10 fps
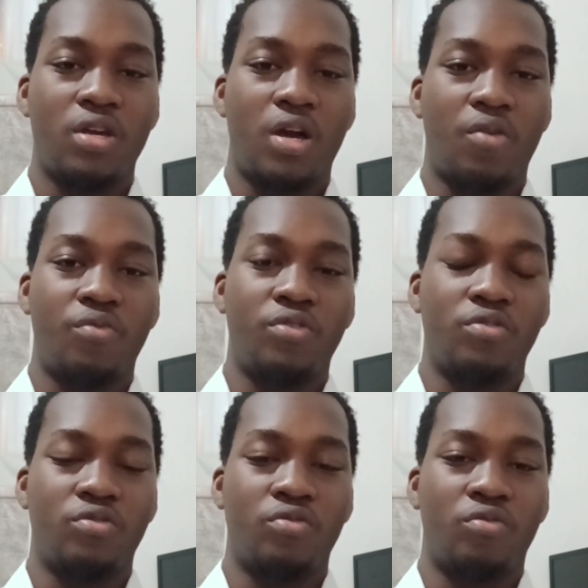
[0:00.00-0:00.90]
and we need
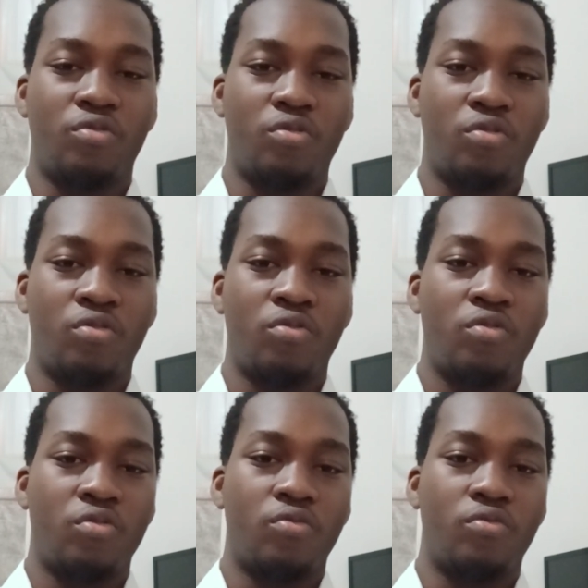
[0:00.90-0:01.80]
to know
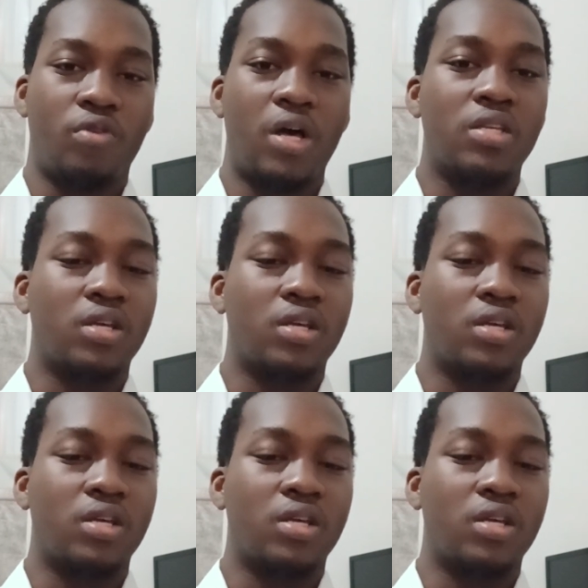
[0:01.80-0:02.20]
who has